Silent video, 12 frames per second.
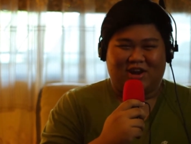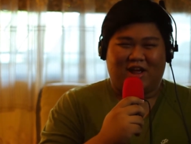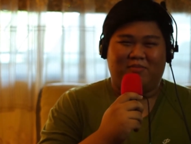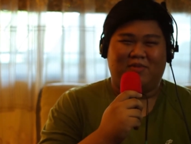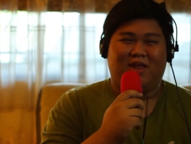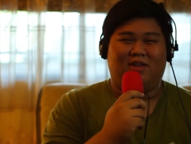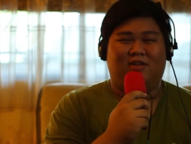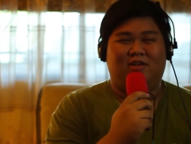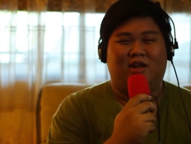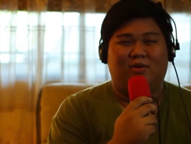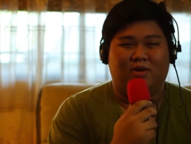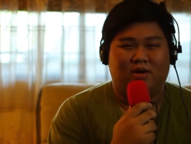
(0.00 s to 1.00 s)
update on
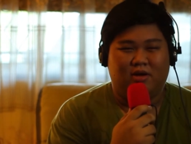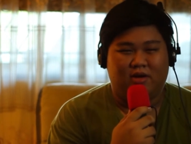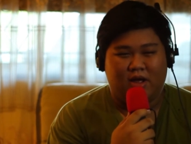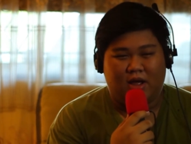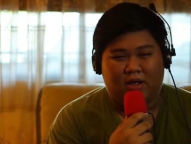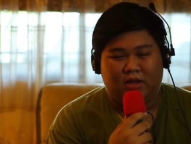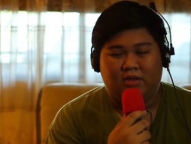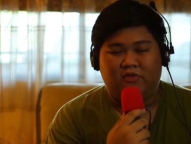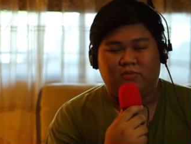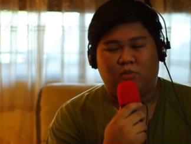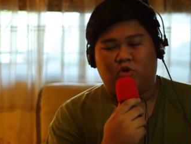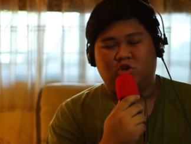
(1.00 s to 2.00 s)
our uh,
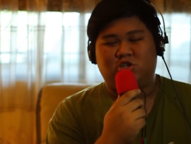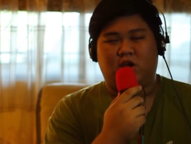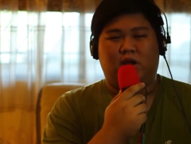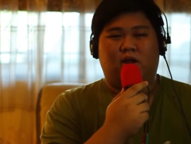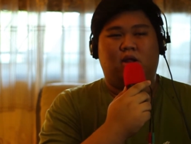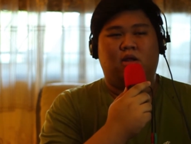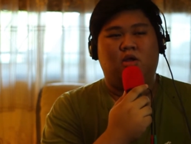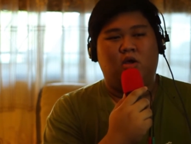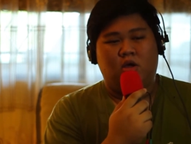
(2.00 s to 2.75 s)
Eve Mo channel.